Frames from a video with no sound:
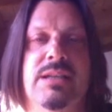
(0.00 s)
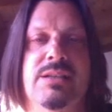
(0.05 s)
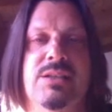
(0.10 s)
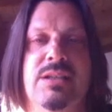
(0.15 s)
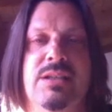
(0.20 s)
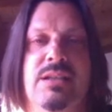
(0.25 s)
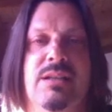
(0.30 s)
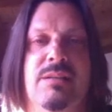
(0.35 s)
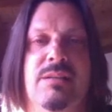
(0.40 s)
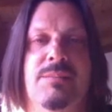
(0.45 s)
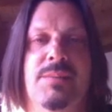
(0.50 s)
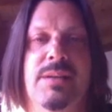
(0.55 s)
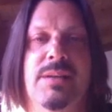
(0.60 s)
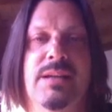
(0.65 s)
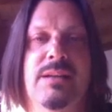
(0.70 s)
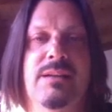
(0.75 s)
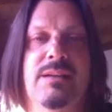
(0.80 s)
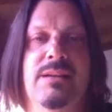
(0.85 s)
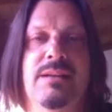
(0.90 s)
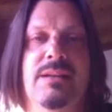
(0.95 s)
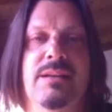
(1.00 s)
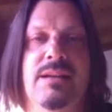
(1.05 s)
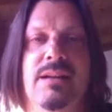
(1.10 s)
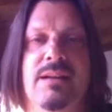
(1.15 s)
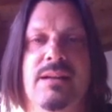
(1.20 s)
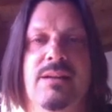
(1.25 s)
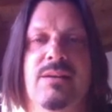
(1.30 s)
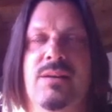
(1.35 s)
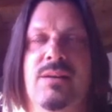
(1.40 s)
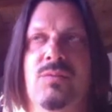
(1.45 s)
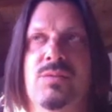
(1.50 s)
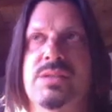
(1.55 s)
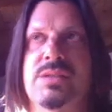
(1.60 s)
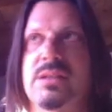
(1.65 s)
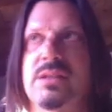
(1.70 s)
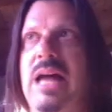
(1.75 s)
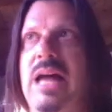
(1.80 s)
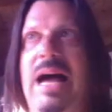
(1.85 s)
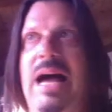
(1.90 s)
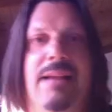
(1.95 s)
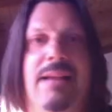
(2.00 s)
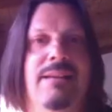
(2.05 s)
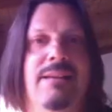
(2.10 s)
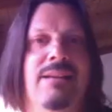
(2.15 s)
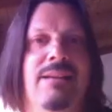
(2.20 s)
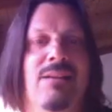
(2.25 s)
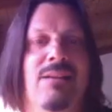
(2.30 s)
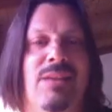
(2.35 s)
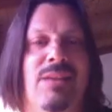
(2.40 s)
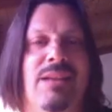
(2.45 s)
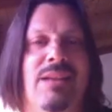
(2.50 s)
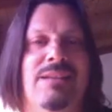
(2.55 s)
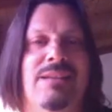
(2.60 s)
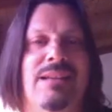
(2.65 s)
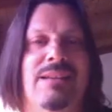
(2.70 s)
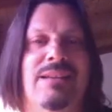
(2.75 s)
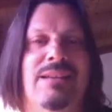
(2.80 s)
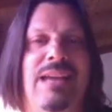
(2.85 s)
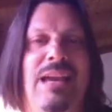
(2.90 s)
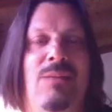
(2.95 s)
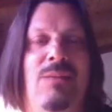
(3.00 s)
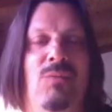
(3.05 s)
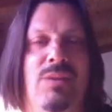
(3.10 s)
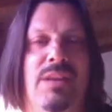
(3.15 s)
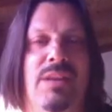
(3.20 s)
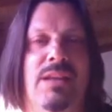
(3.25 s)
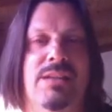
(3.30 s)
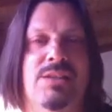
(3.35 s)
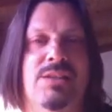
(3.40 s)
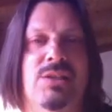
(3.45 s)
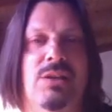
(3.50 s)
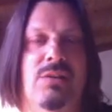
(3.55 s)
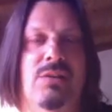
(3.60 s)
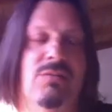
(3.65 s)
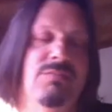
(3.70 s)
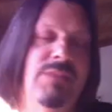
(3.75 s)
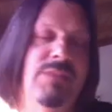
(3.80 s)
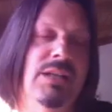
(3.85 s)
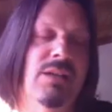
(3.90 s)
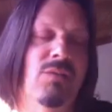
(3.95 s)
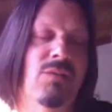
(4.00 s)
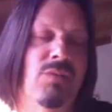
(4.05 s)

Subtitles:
know, she ended up, yeah, it was a lot, you know, that came with it. So